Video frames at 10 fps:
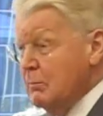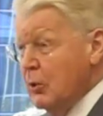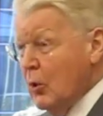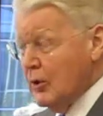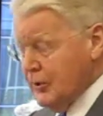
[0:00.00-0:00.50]

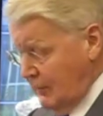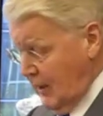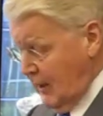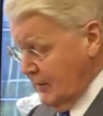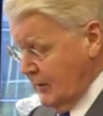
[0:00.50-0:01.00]
port of
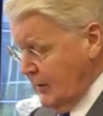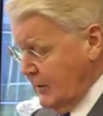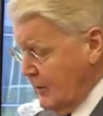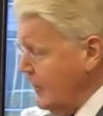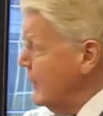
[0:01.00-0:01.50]
landing,
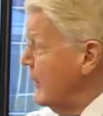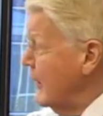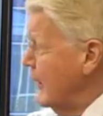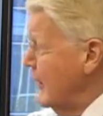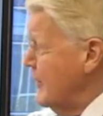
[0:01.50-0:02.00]

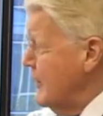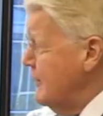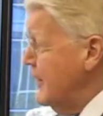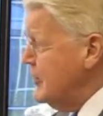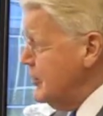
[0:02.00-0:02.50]
the
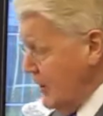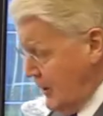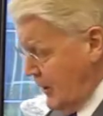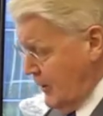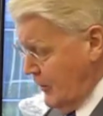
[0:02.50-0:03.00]
fishing
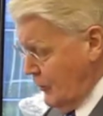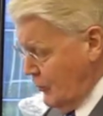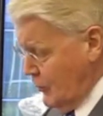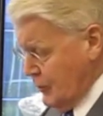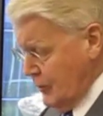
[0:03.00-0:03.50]
gear
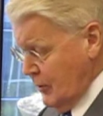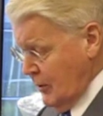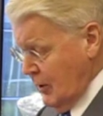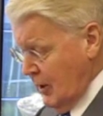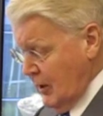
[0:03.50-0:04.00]
used,
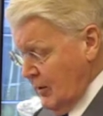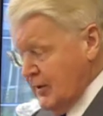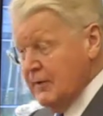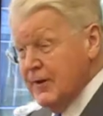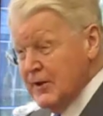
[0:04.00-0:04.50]

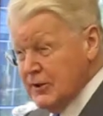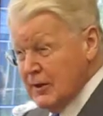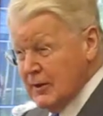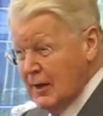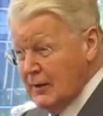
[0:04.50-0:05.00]
the
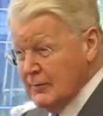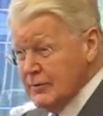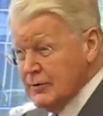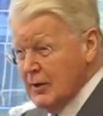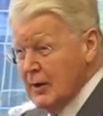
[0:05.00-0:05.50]
fishing grounds,
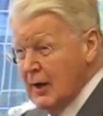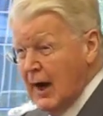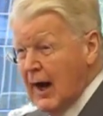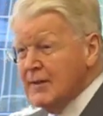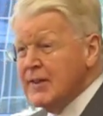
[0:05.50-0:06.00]

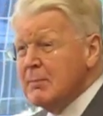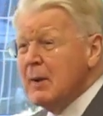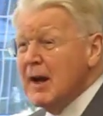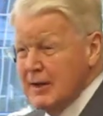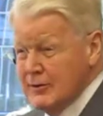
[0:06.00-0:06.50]
and the
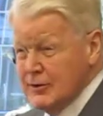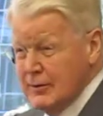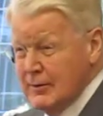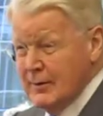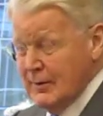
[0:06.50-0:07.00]
bias
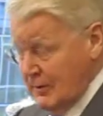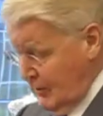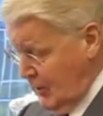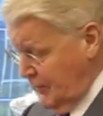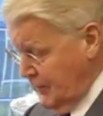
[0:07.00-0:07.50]

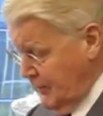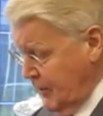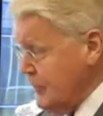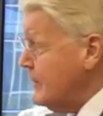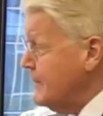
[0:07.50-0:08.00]
of the
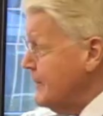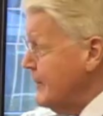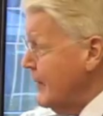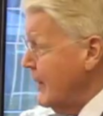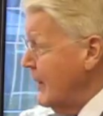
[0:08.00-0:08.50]
fish.
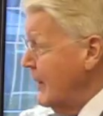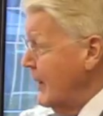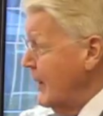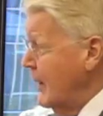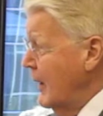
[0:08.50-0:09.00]

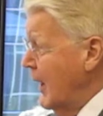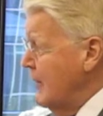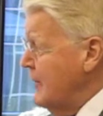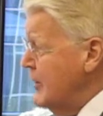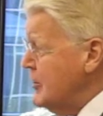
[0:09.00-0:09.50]

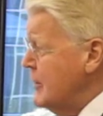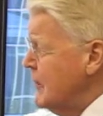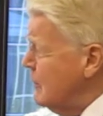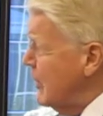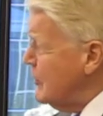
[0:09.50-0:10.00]
And this
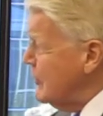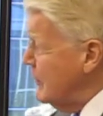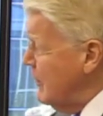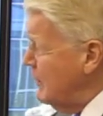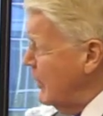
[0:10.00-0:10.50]
information,
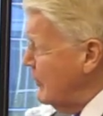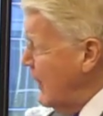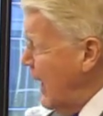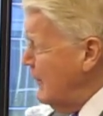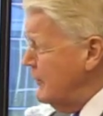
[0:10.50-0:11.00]
remember, on
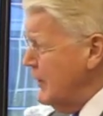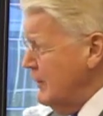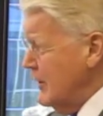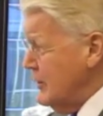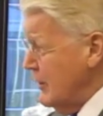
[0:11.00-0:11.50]
every
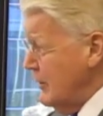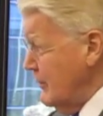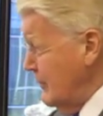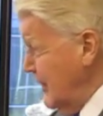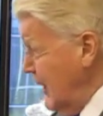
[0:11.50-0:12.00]
vessel,
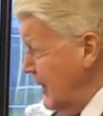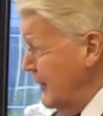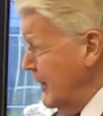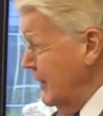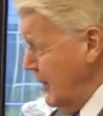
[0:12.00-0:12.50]

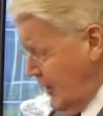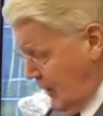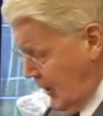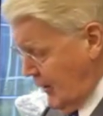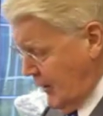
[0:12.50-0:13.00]
year in
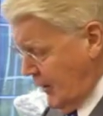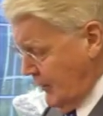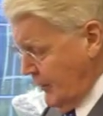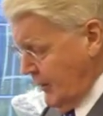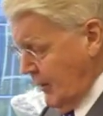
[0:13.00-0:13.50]
and year
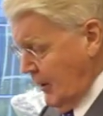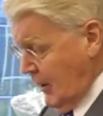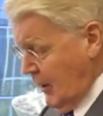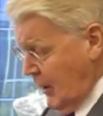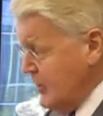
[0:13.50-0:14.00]
out,
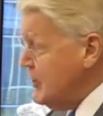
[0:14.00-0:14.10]
is